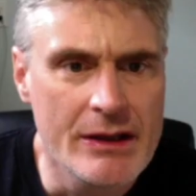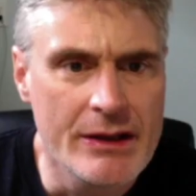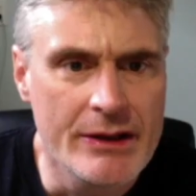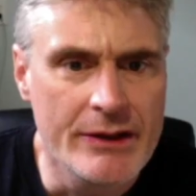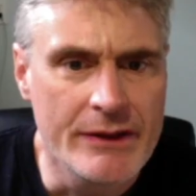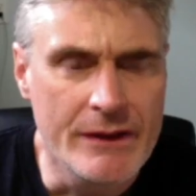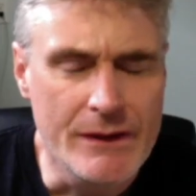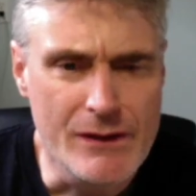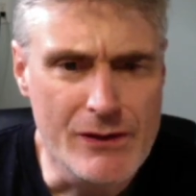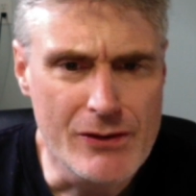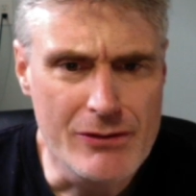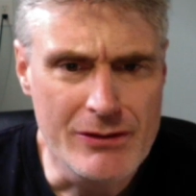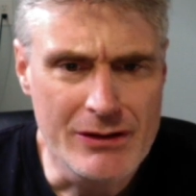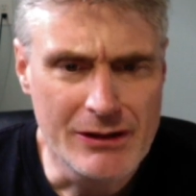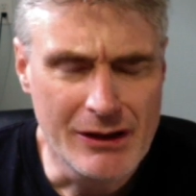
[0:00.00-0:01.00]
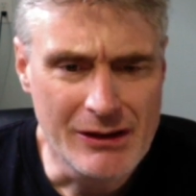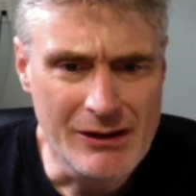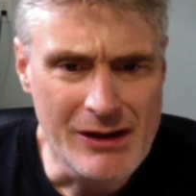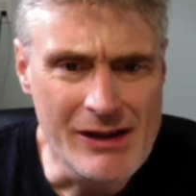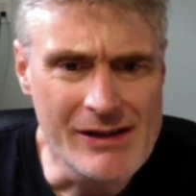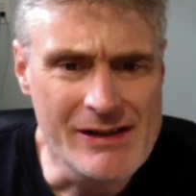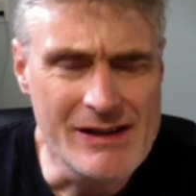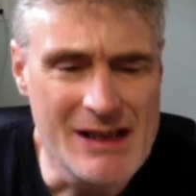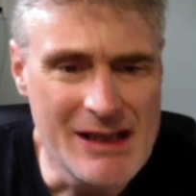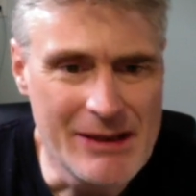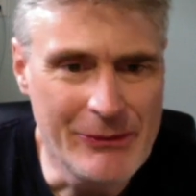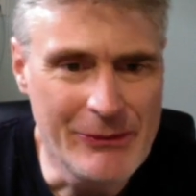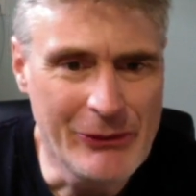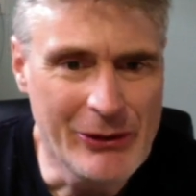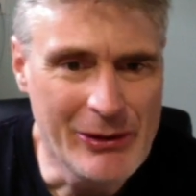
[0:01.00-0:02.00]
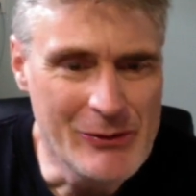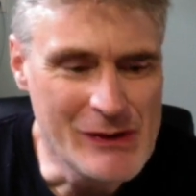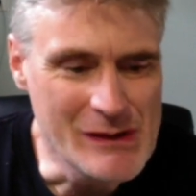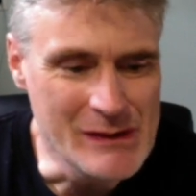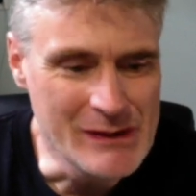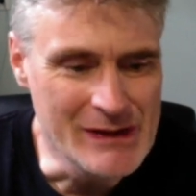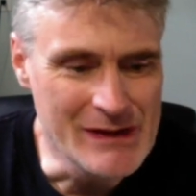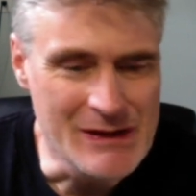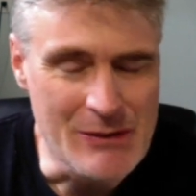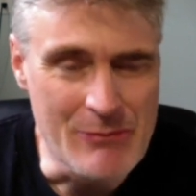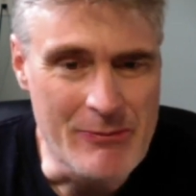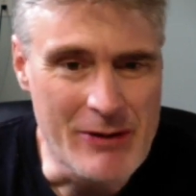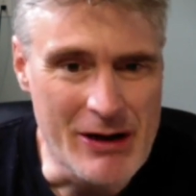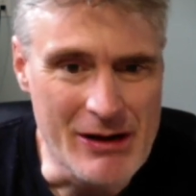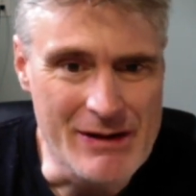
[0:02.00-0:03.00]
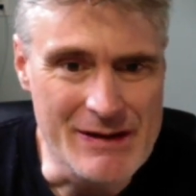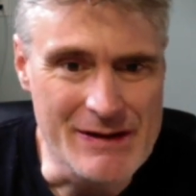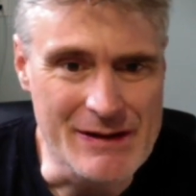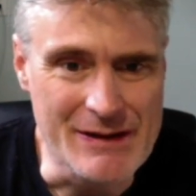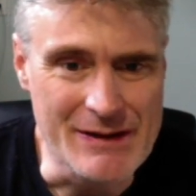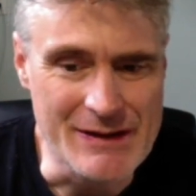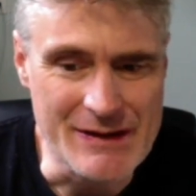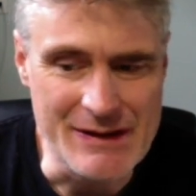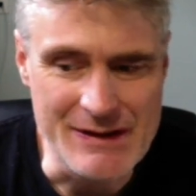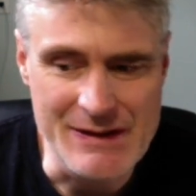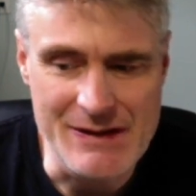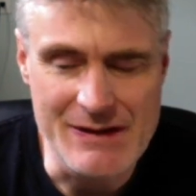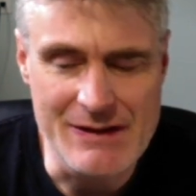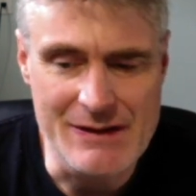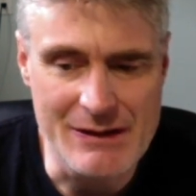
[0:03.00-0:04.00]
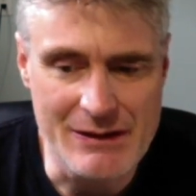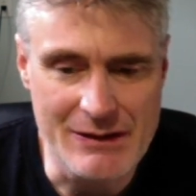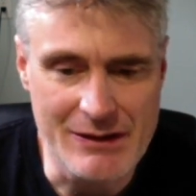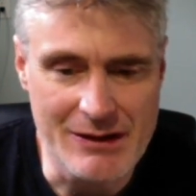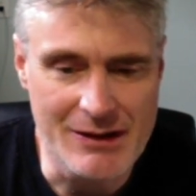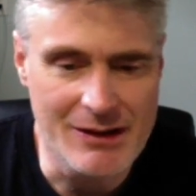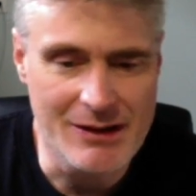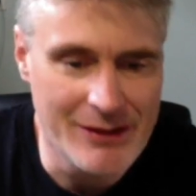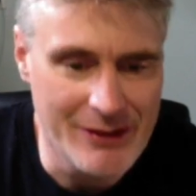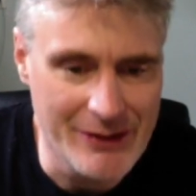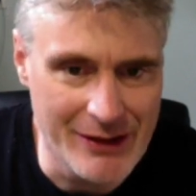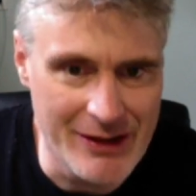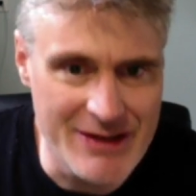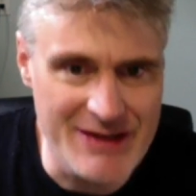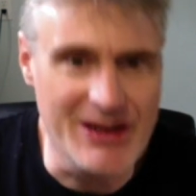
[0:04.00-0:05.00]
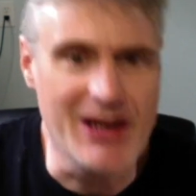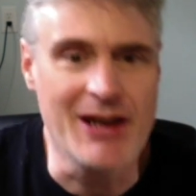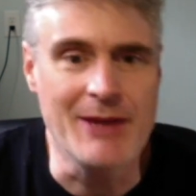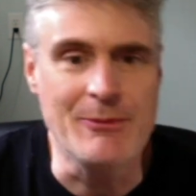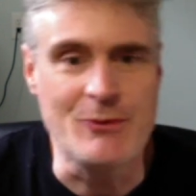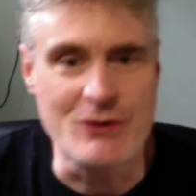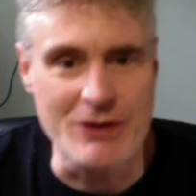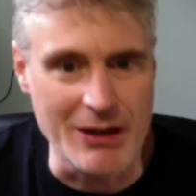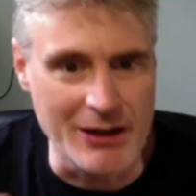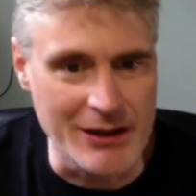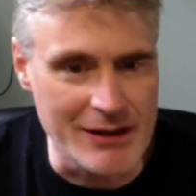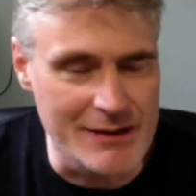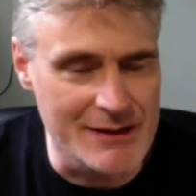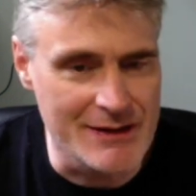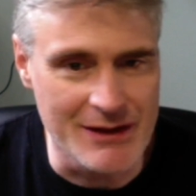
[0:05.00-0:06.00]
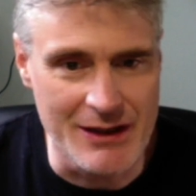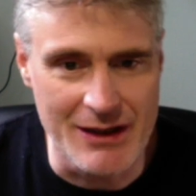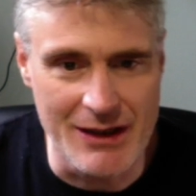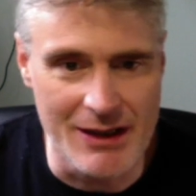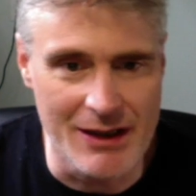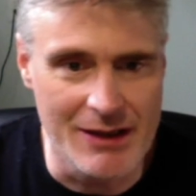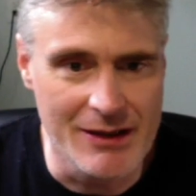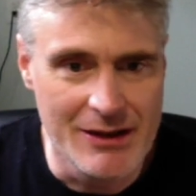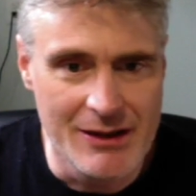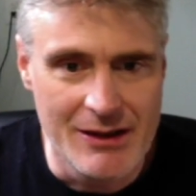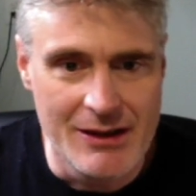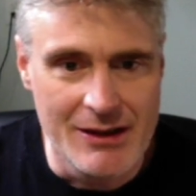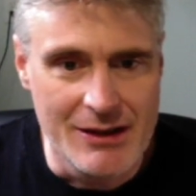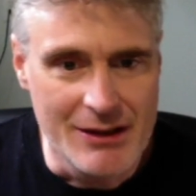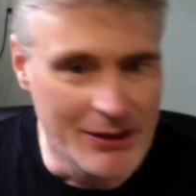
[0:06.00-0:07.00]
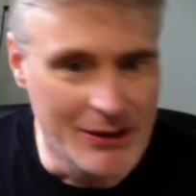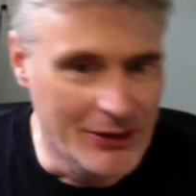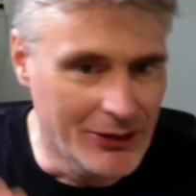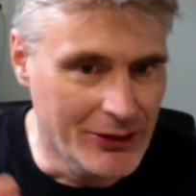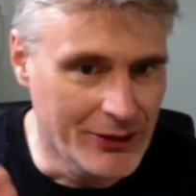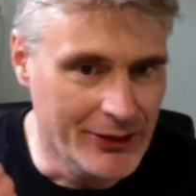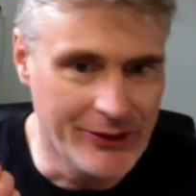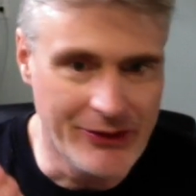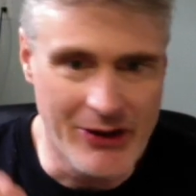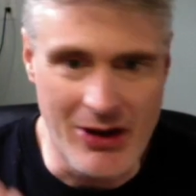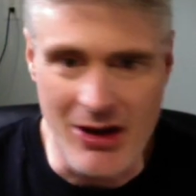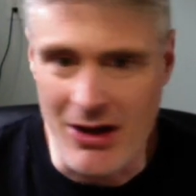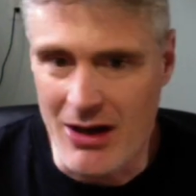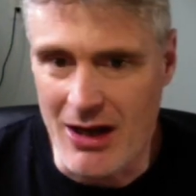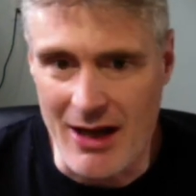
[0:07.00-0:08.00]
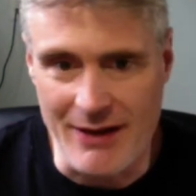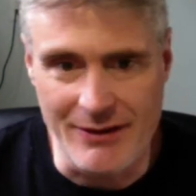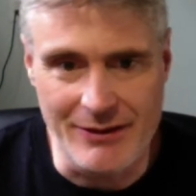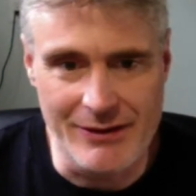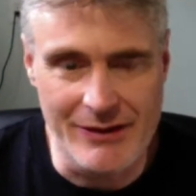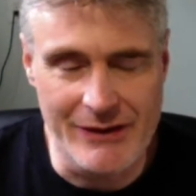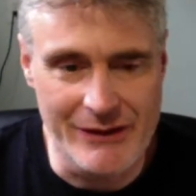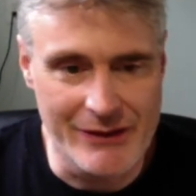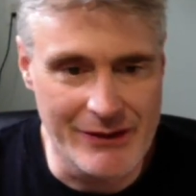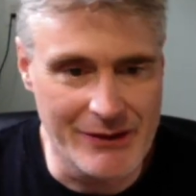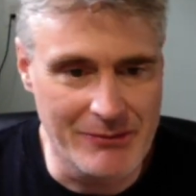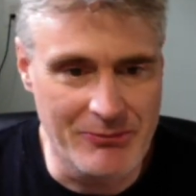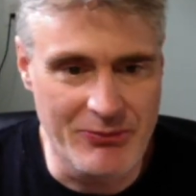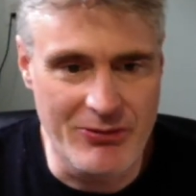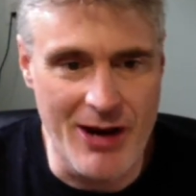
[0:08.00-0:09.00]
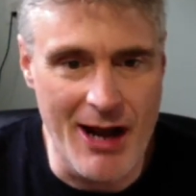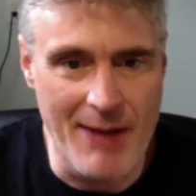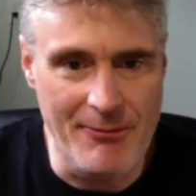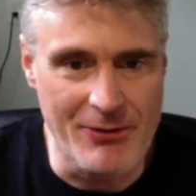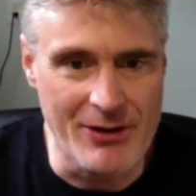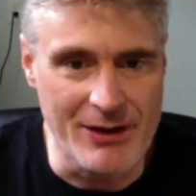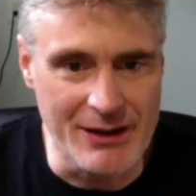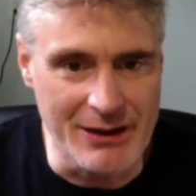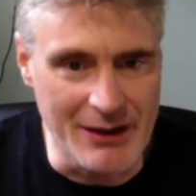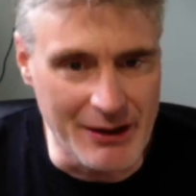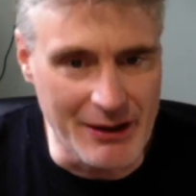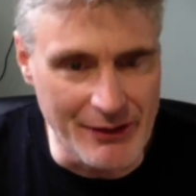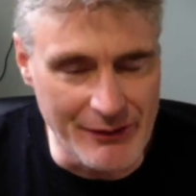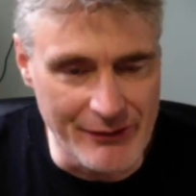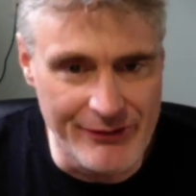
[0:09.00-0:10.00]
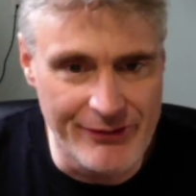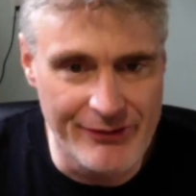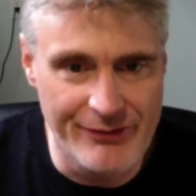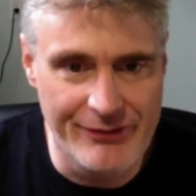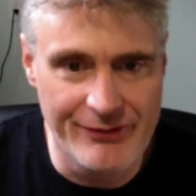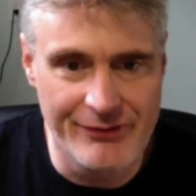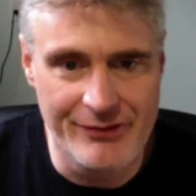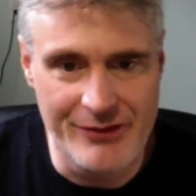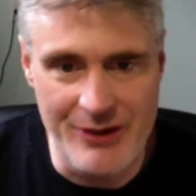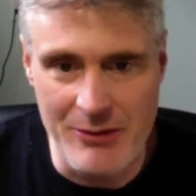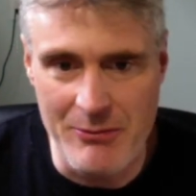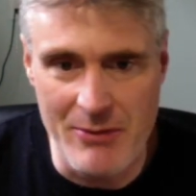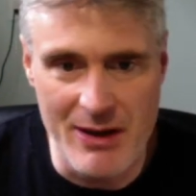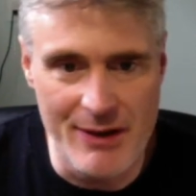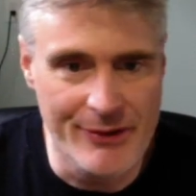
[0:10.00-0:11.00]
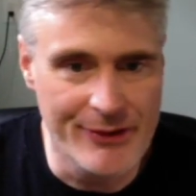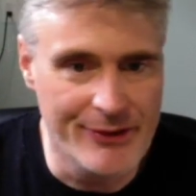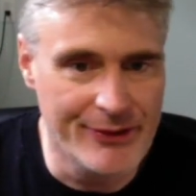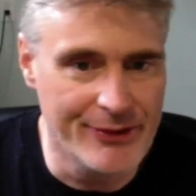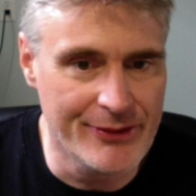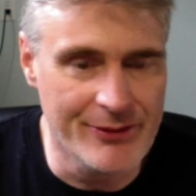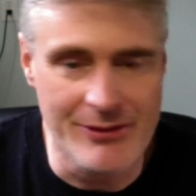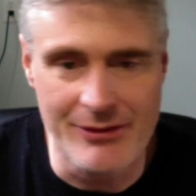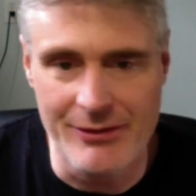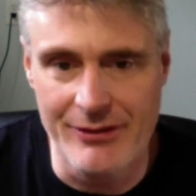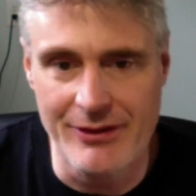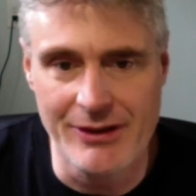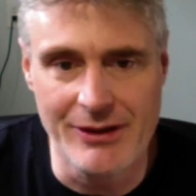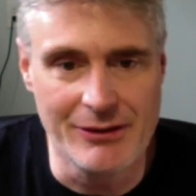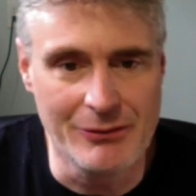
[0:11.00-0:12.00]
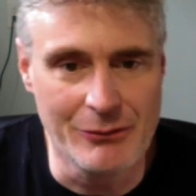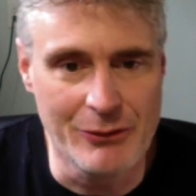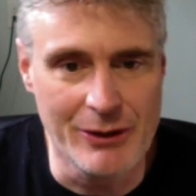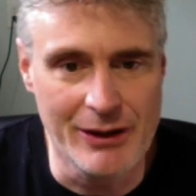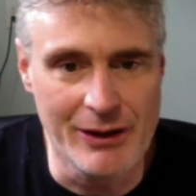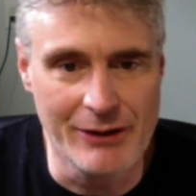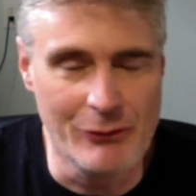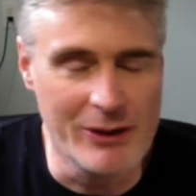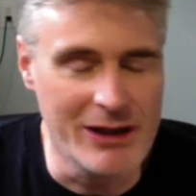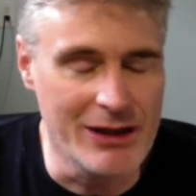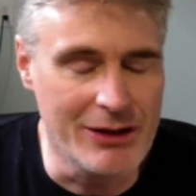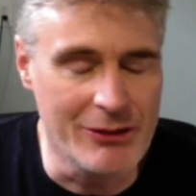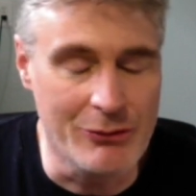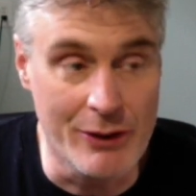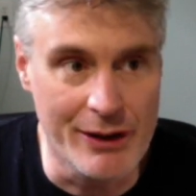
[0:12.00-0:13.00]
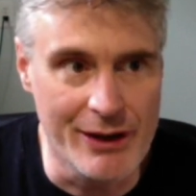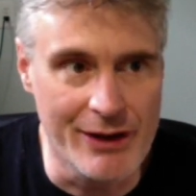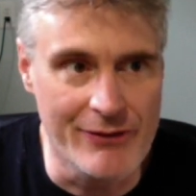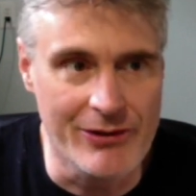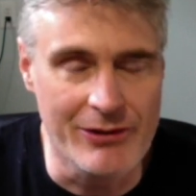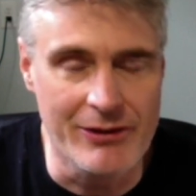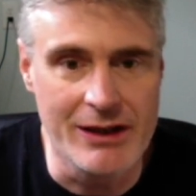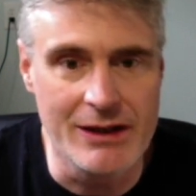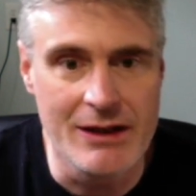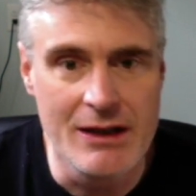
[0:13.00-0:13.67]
So a lot of times when I'm doing these comparisons, it's the hype train. It's the hot property of the month or the week, whatever, right?